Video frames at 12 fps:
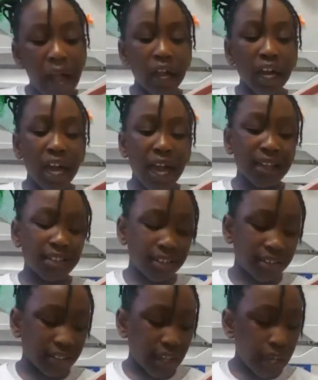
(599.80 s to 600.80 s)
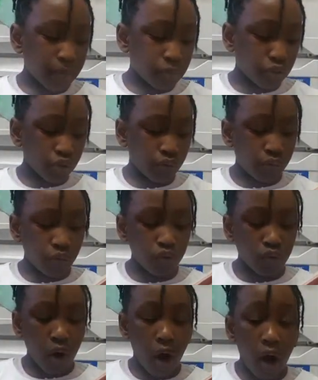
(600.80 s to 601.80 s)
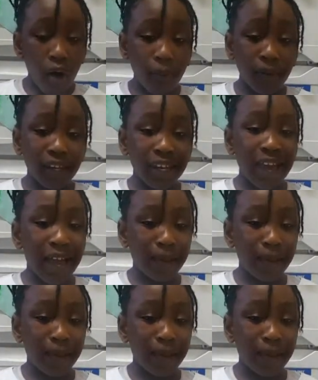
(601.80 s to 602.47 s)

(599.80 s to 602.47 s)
anger has escaped, you feel calm and